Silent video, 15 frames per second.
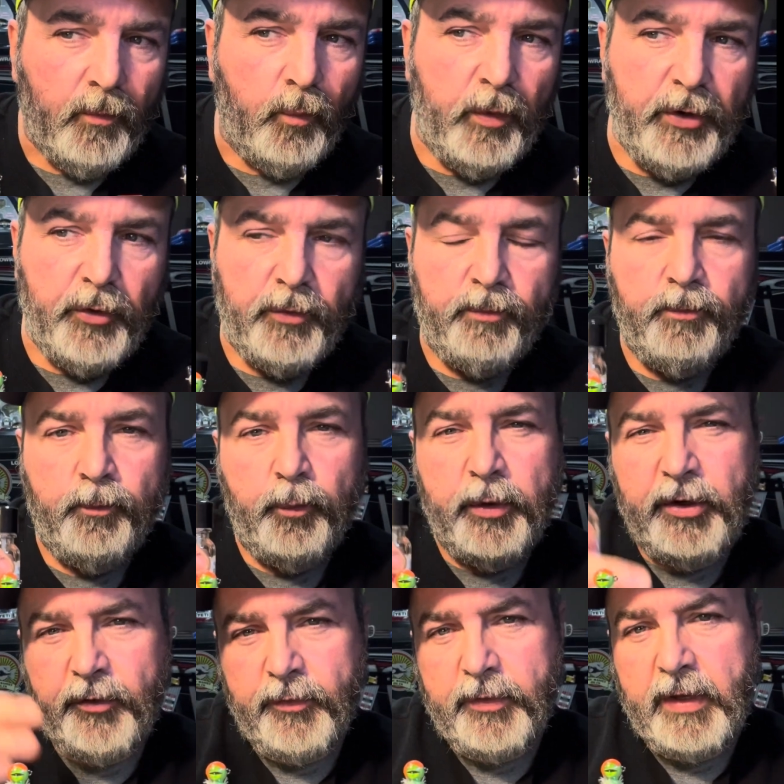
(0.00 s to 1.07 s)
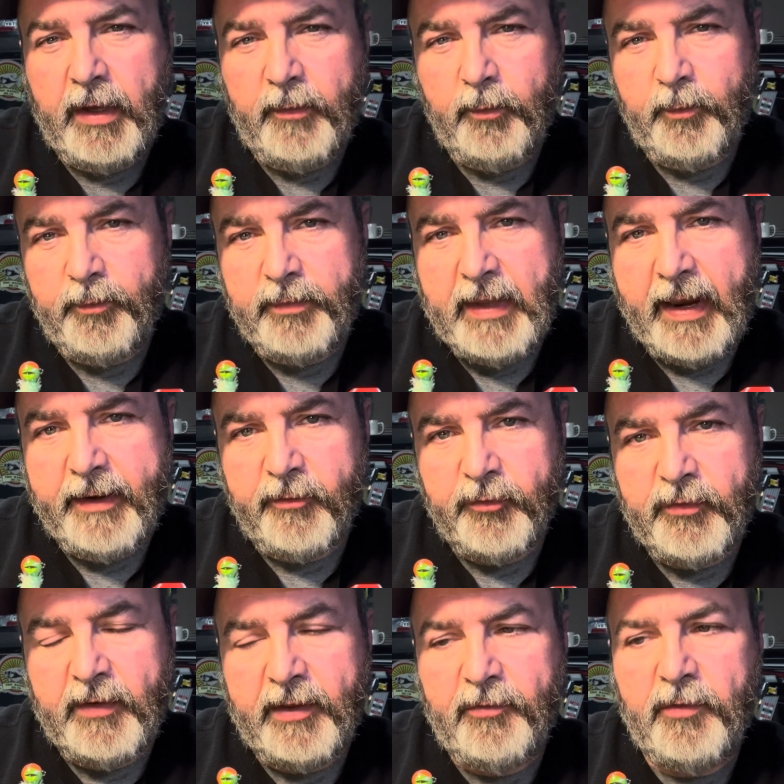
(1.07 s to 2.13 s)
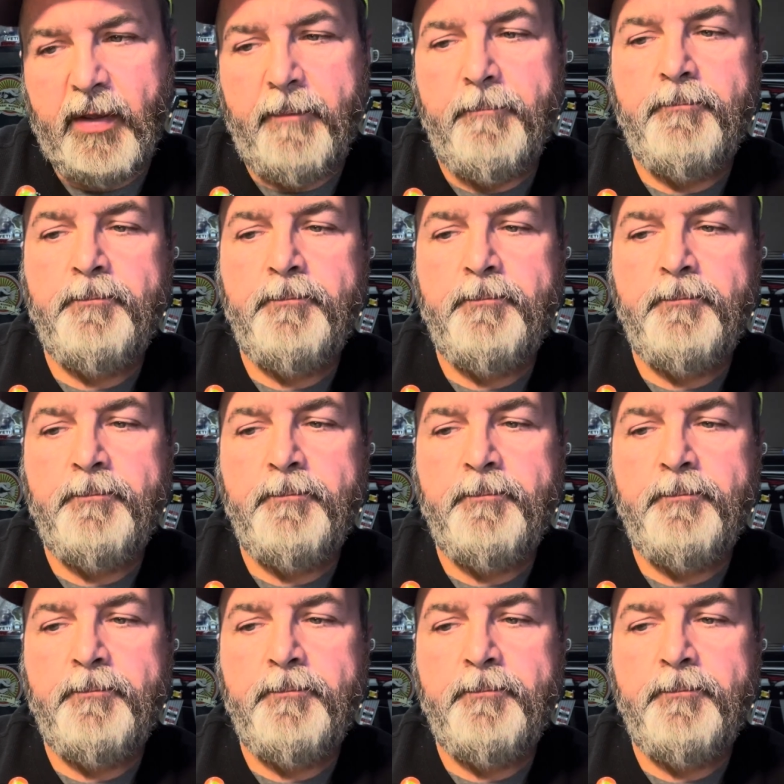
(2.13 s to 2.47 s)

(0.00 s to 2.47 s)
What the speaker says: when you're done tying your jigs up.